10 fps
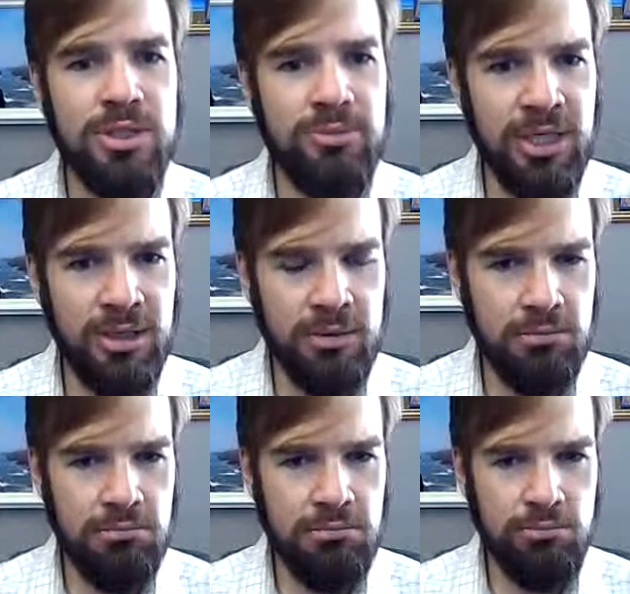to me,
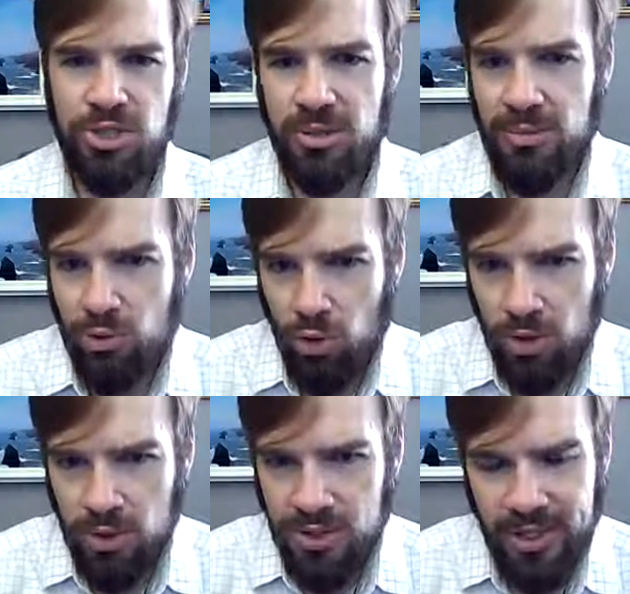but seems
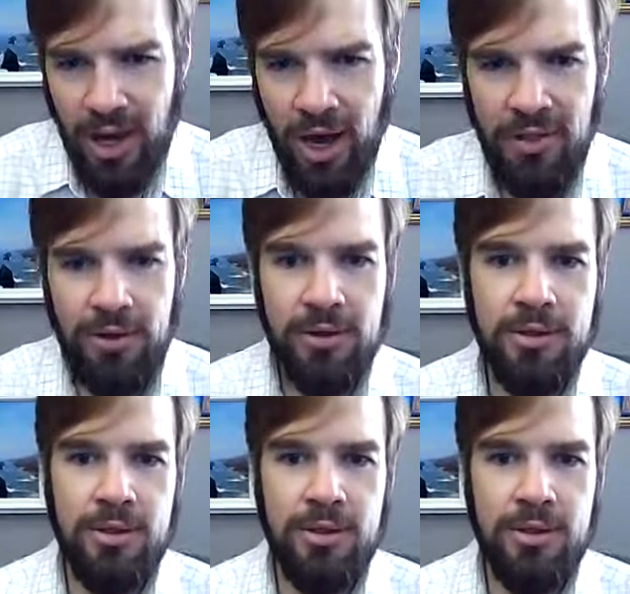normal to the author,